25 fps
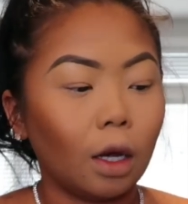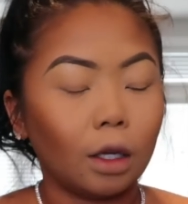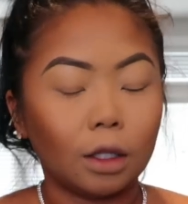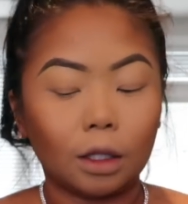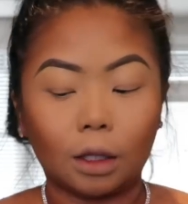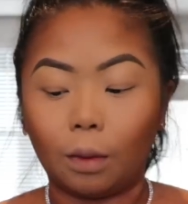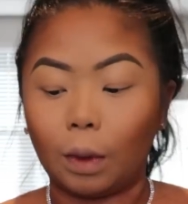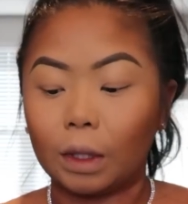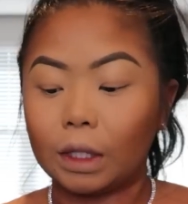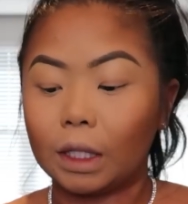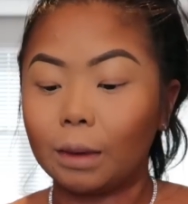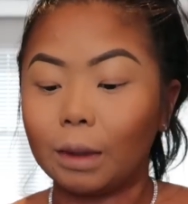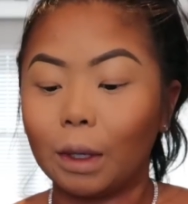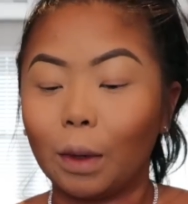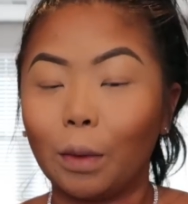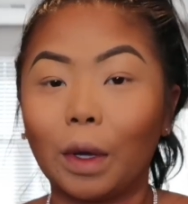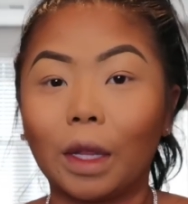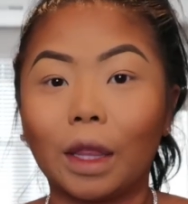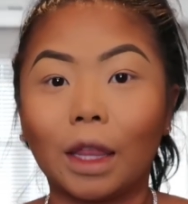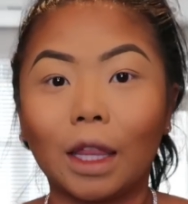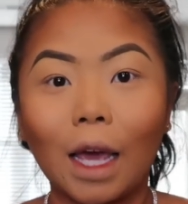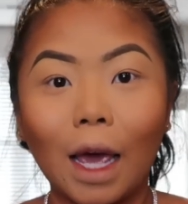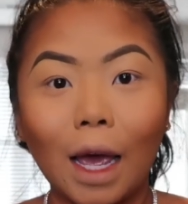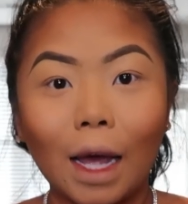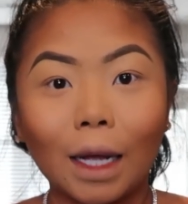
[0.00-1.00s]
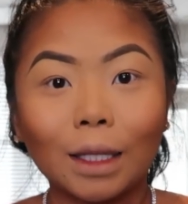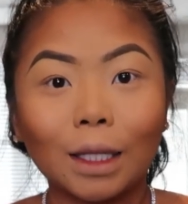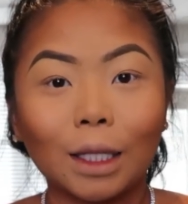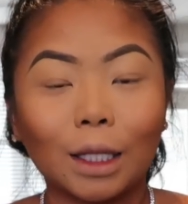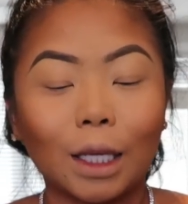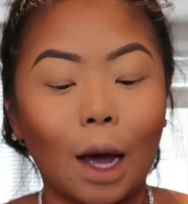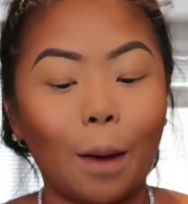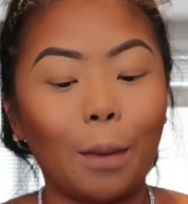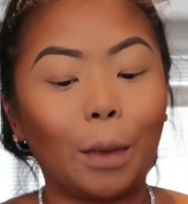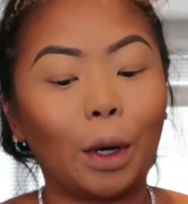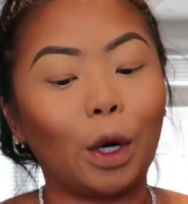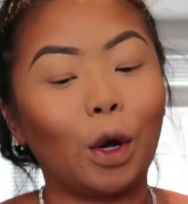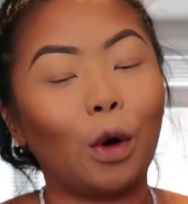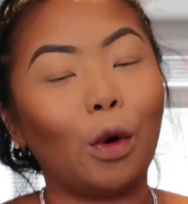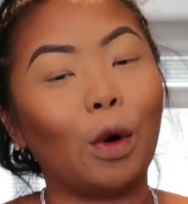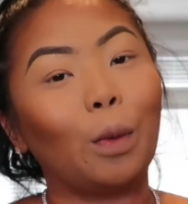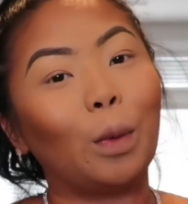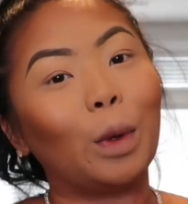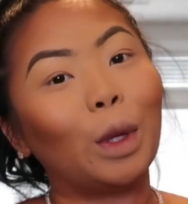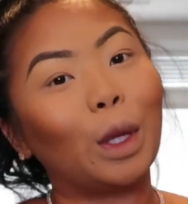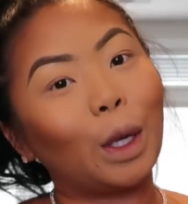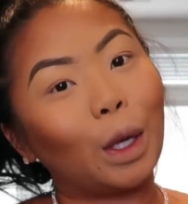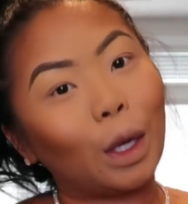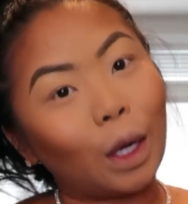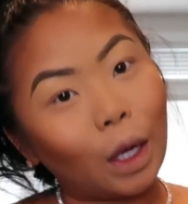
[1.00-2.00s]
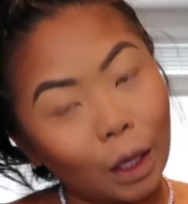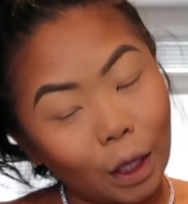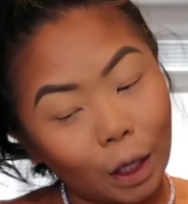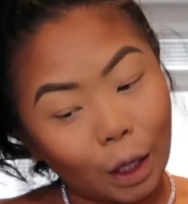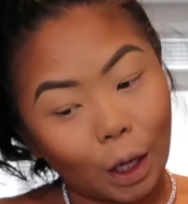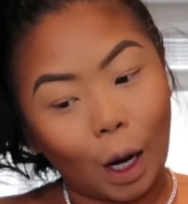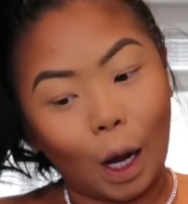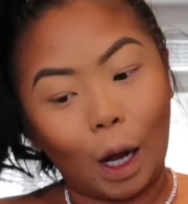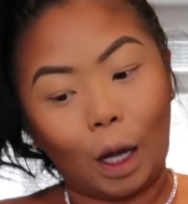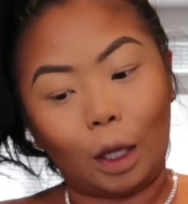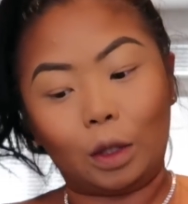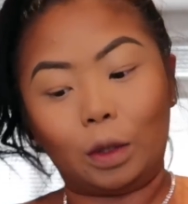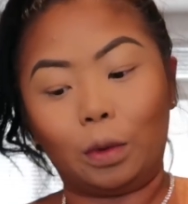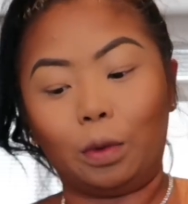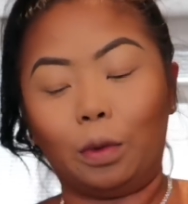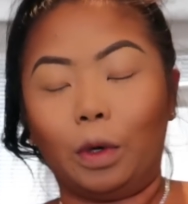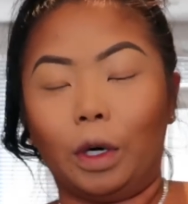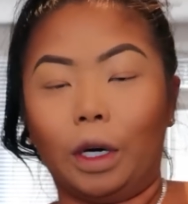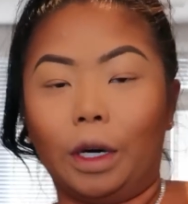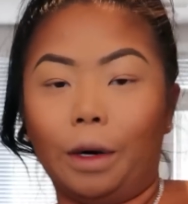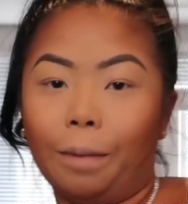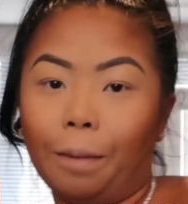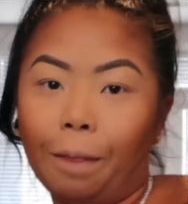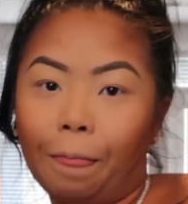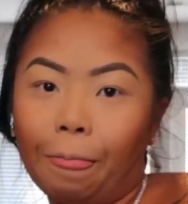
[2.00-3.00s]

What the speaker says: So once I'm done with that, I'm gonna go in with another contour.